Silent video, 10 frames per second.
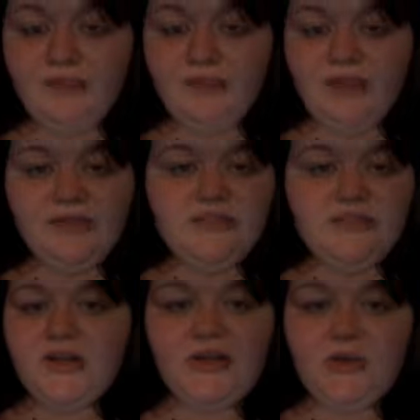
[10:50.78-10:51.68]
It's
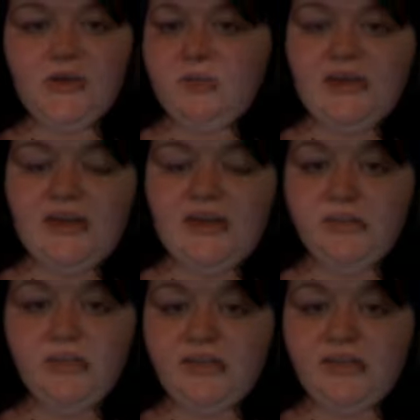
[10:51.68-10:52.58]
not called being a
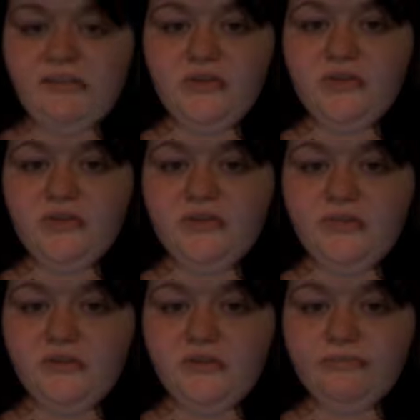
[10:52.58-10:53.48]
bully, for those of
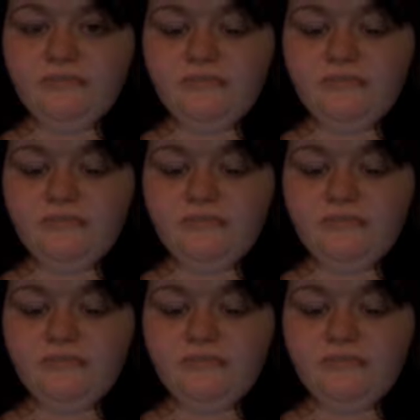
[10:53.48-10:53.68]
you,